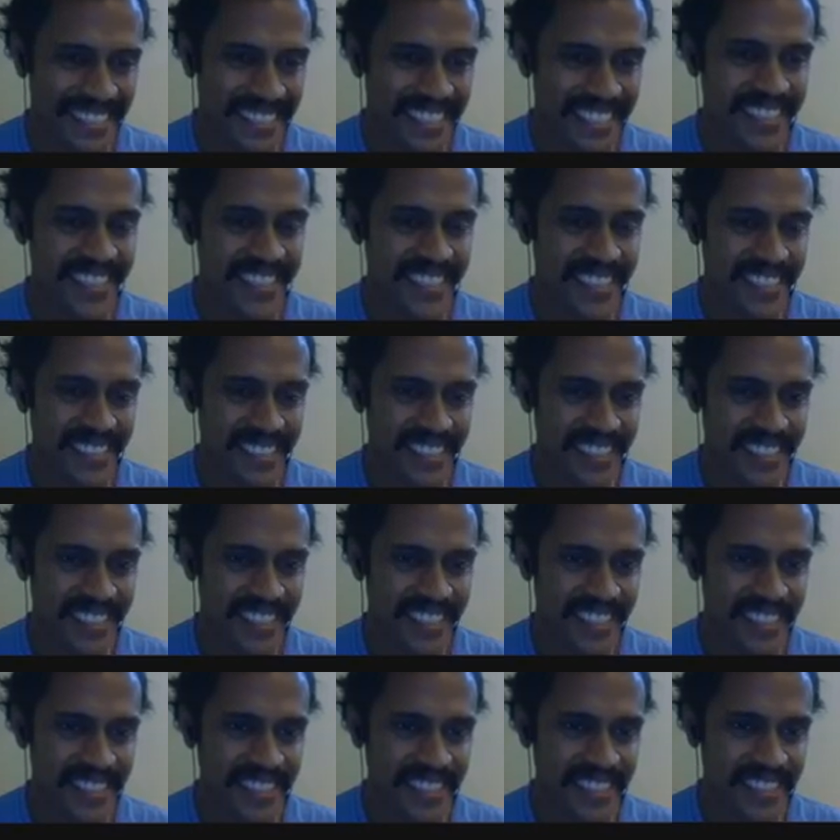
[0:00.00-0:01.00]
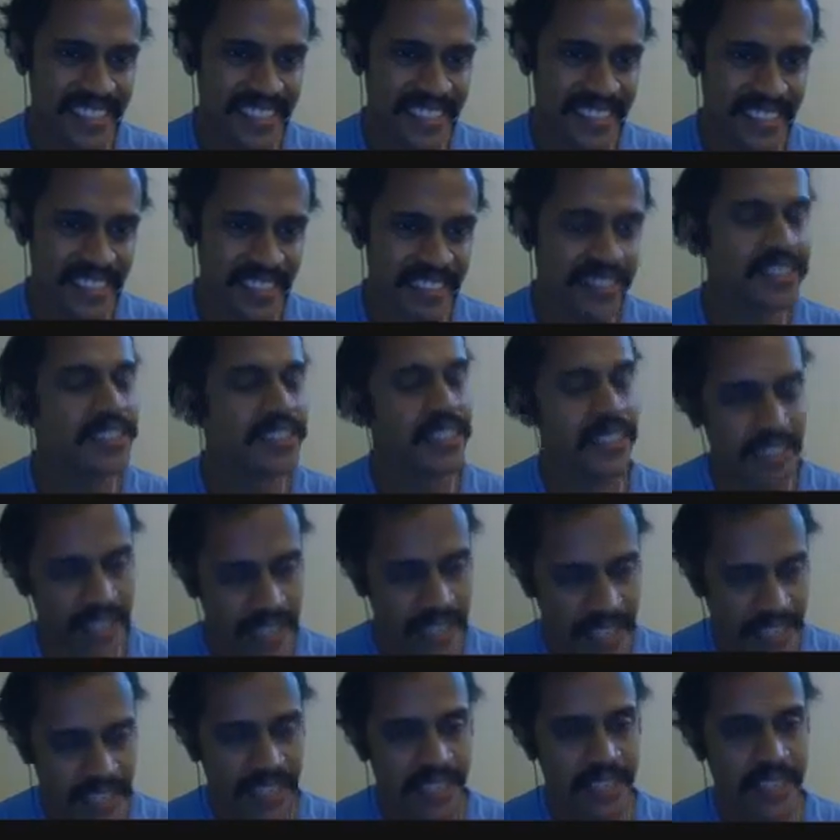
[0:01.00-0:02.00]
The Labradors have problem. You
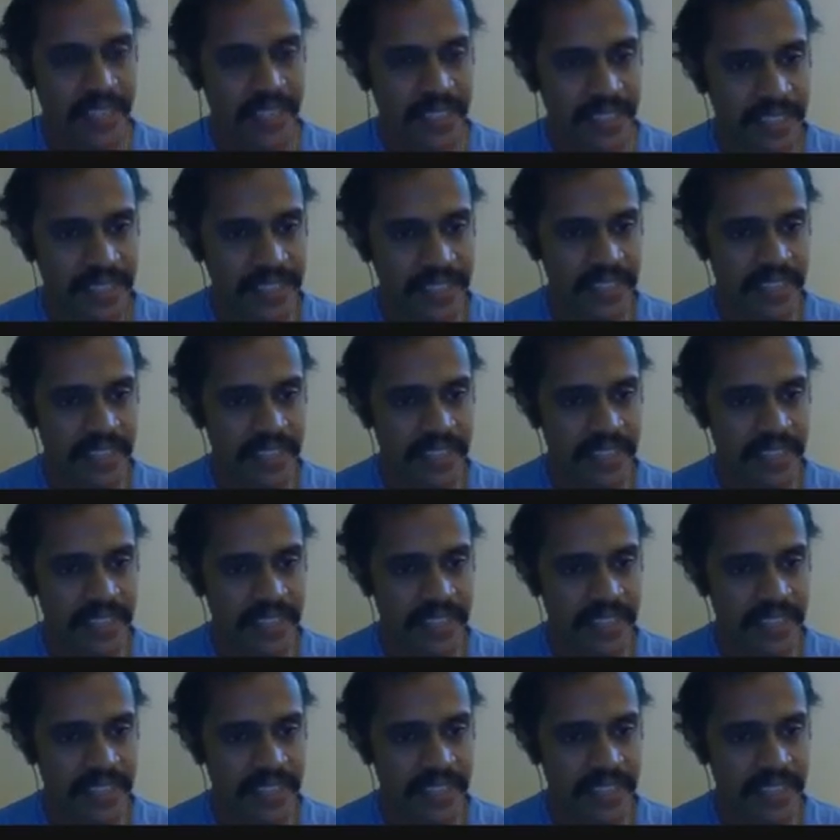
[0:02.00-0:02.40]
take the note.